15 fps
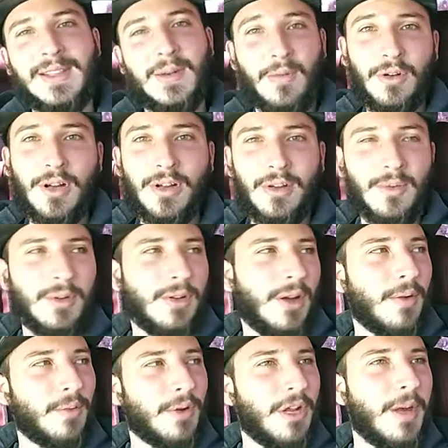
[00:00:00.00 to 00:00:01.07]
They rolled down your window.
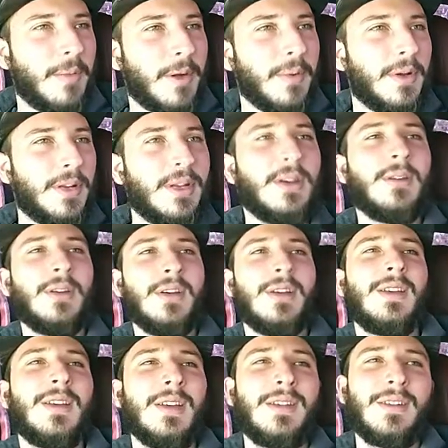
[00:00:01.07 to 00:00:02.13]
I rolled down my window,
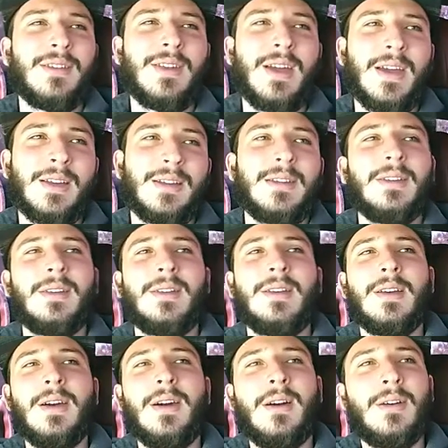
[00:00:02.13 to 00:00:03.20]
and they're like,
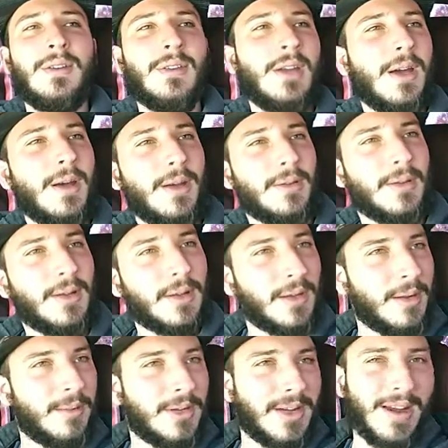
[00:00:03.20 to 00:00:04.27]
"Oh yeah, I
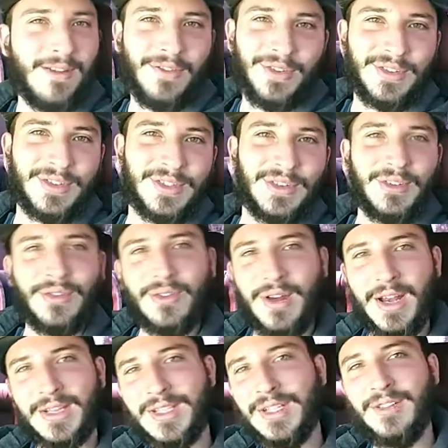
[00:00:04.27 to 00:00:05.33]
gotta be careful so you don't
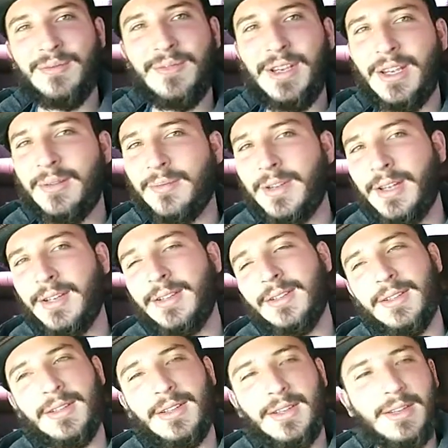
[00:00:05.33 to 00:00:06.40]
crash into me." I'm like,
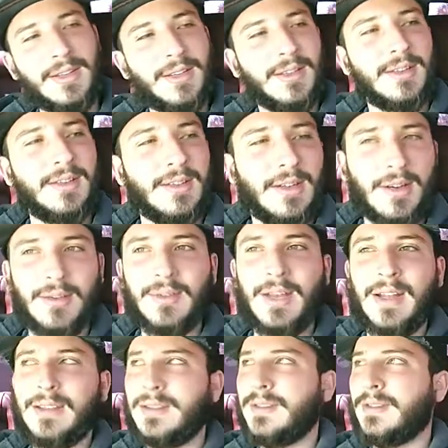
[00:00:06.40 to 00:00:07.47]
you know,
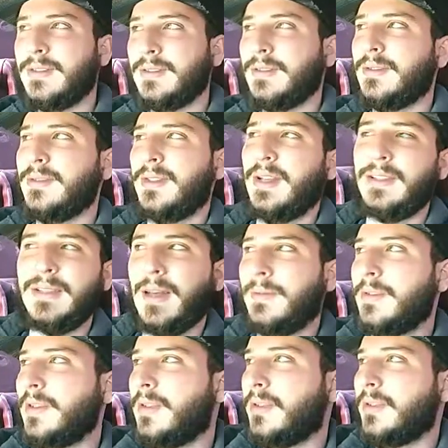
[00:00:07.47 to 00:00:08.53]
that's
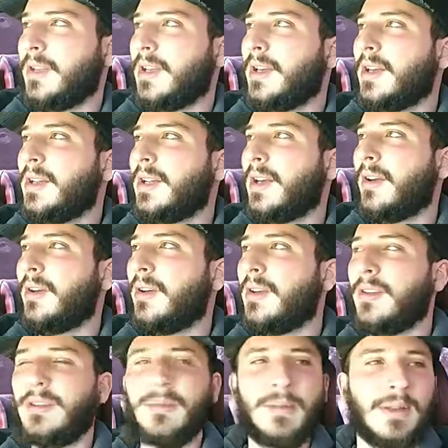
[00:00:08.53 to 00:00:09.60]
absolutely
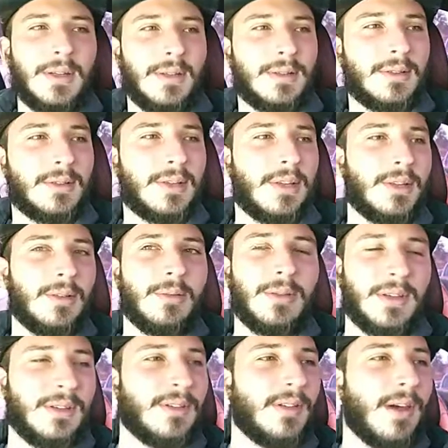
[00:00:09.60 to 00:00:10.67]
hilarious. But can you
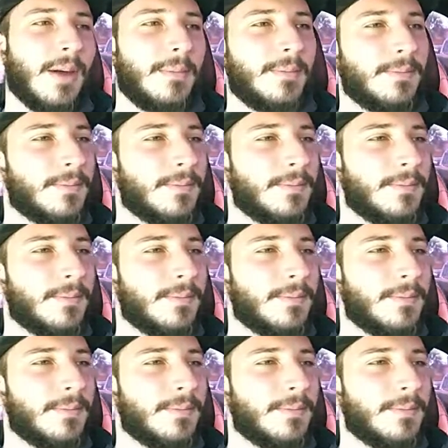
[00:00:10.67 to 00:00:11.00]
please stop?